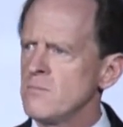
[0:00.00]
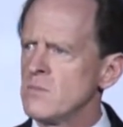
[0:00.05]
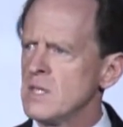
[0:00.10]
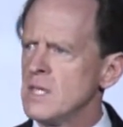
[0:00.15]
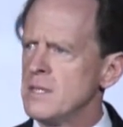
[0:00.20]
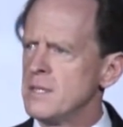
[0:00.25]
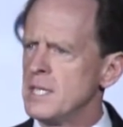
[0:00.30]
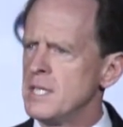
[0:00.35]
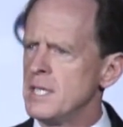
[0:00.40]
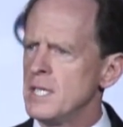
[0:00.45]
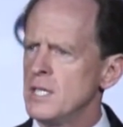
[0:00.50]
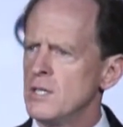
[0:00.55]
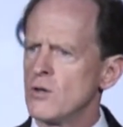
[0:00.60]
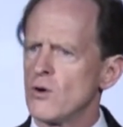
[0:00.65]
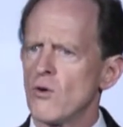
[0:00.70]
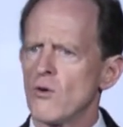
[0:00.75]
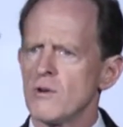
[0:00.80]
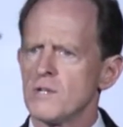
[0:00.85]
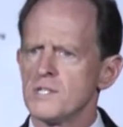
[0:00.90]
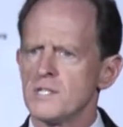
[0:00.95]
that Neil
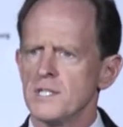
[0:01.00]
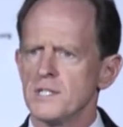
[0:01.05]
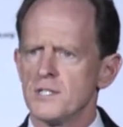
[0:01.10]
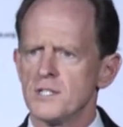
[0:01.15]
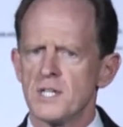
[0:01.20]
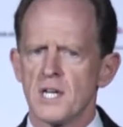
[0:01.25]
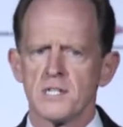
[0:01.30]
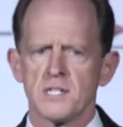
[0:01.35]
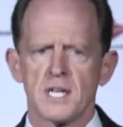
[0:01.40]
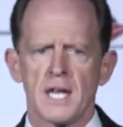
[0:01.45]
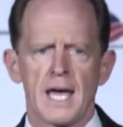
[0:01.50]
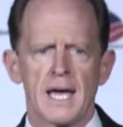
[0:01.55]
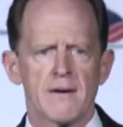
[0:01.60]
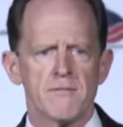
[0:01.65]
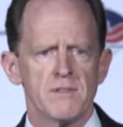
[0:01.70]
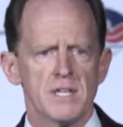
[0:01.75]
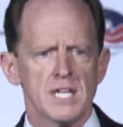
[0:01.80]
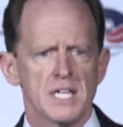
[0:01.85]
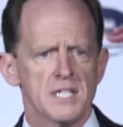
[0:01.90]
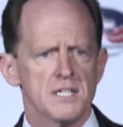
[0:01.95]
Gorsuch doesn't
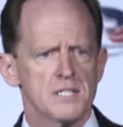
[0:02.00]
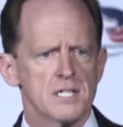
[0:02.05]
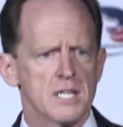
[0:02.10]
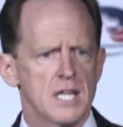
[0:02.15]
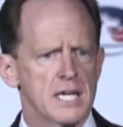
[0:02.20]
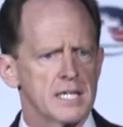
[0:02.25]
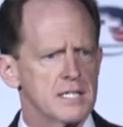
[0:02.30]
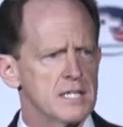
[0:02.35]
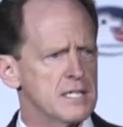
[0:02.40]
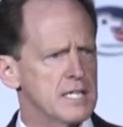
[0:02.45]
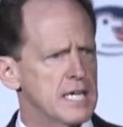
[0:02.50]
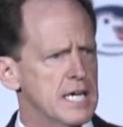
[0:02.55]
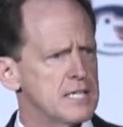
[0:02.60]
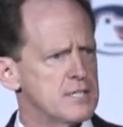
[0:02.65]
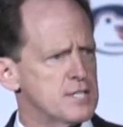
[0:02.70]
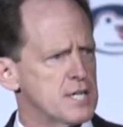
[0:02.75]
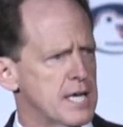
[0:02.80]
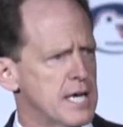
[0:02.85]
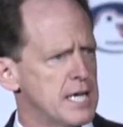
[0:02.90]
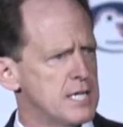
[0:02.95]
have the intellect and the
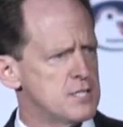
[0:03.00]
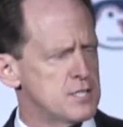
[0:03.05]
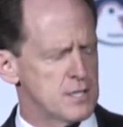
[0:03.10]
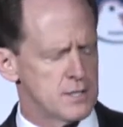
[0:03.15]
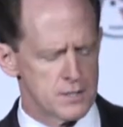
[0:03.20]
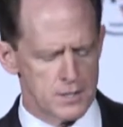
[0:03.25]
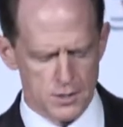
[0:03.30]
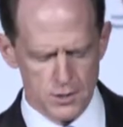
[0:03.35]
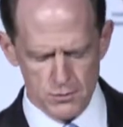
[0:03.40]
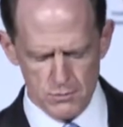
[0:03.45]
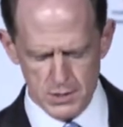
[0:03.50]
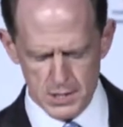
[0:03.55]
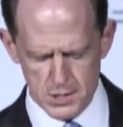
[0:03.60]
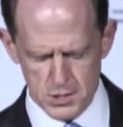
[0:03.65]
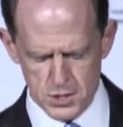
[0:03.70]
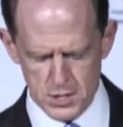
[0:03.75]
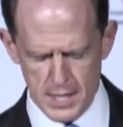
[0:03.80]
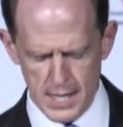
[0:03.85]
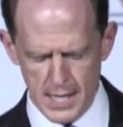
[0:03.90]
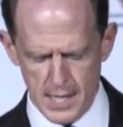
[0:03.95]
education to do this
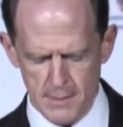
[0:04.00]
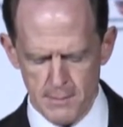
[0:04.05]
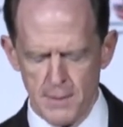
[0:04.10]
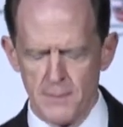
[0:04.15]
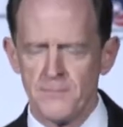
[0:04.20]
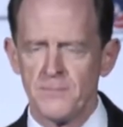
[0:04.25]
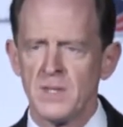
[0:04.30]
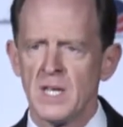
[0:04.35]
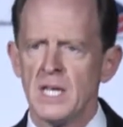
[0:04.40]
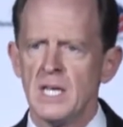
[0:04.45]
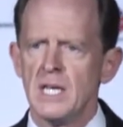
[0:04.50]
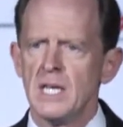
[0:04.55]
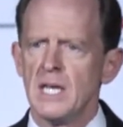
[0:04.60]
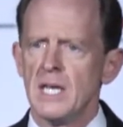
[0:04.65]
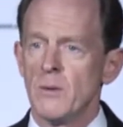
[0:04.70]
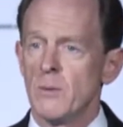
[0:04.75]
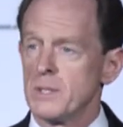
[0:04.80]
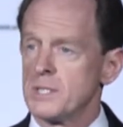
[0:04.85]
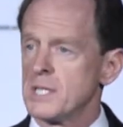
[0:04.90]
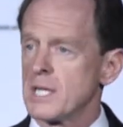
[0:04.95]
job.
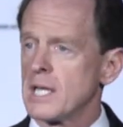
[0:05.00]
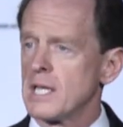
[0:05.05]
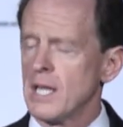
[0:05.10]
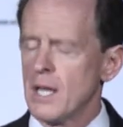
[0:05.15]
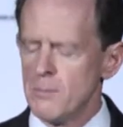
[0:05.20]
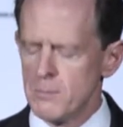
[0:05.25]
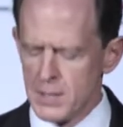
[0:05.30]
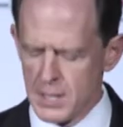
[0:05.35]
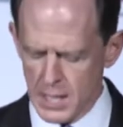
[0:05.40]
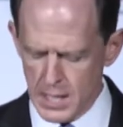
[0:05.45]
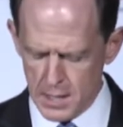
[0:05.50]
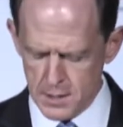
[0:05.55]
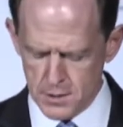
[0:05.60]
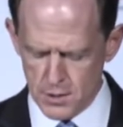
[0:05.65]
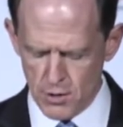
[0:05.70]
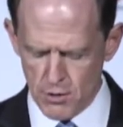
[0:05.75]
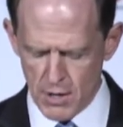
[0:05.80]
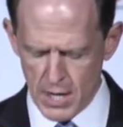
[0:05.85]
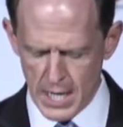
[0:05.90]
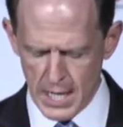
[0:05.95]
He went to Columbia
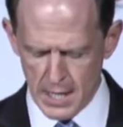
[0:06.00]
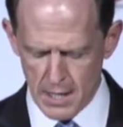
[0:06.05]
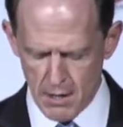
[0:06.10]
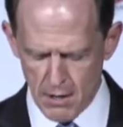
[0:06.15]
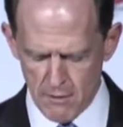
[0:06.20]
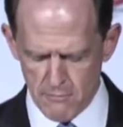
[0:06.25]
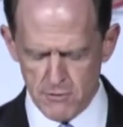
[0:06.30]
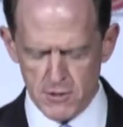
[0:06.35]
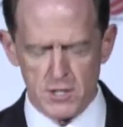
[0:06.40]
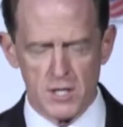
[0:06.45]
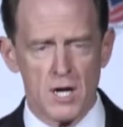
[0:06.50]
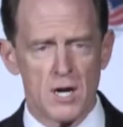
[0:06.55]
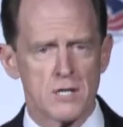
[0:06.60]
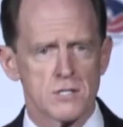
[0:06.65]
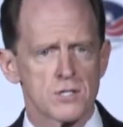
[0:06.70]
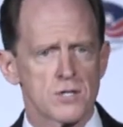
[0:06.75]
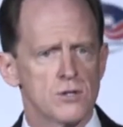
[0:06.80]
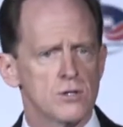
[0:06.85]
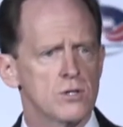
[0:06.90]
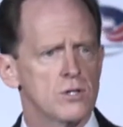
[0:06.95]
undergrad, Harvard Law
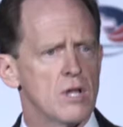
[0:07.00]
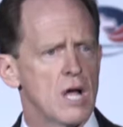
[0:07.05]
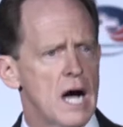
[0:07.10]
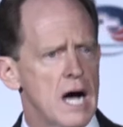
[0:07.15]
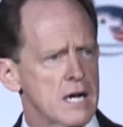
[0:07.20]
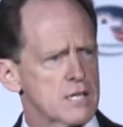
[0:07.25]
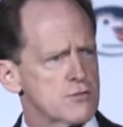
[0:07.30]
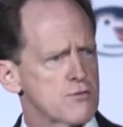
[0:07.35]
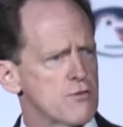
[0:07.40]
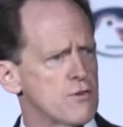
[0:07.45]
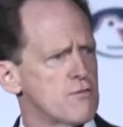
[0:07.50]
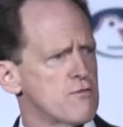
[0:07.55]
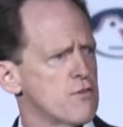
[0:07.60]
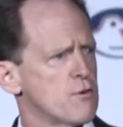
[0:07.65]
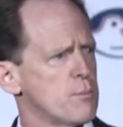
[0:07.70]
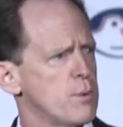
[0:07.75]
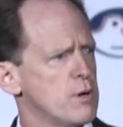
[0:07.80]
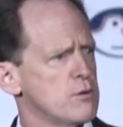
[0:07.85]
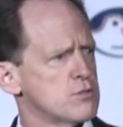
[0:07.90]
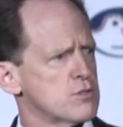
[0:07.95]
School, Oxford
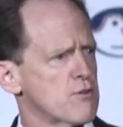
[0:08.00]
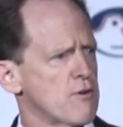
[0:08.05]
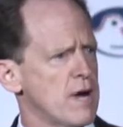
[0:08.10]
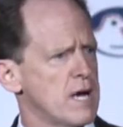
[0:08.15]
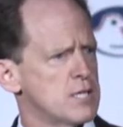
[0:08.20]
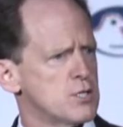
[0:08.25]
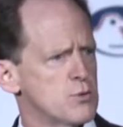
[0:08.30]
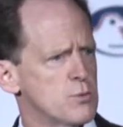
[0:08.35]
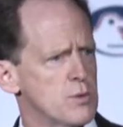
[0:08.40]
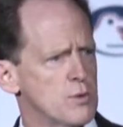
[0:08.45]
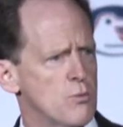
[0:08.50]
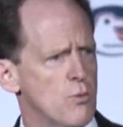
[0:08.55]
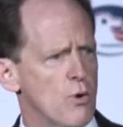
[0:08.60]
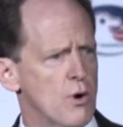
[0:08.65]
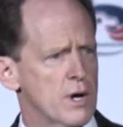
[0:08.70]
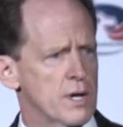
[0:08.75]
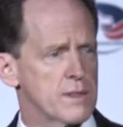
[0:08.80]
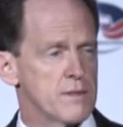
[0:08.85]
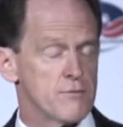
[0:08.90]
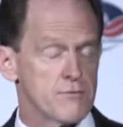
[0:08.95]
for postgraduate
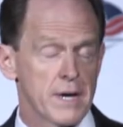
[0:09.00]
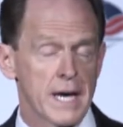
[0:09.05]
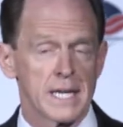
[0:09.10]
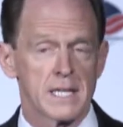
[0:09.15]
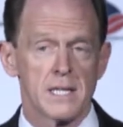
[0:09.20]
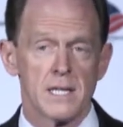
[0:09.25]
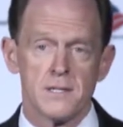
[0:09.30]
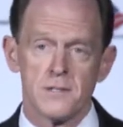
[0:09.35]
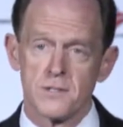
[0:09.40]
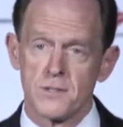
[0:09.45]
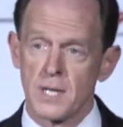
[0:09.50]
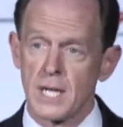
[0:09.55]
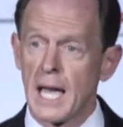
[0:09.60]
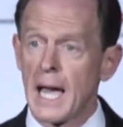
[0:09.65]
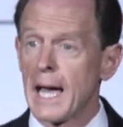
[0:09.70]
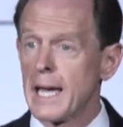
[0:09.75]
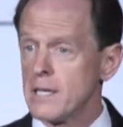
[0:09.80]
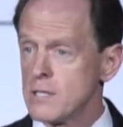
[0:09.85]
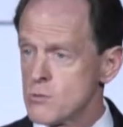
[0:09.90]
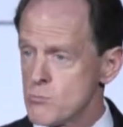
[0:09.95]
work. The fact is, the
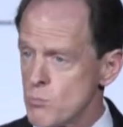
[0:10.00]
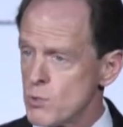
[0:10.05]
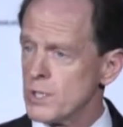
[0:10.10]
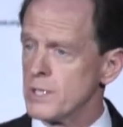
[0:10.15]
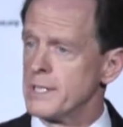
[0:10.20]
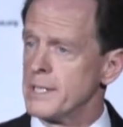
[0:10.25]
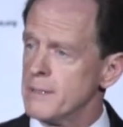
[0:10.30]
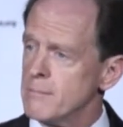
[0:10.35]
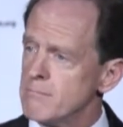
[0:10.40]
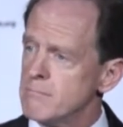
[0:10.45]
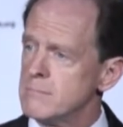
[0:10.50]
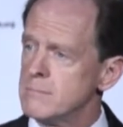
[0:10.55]
guy is brilliant.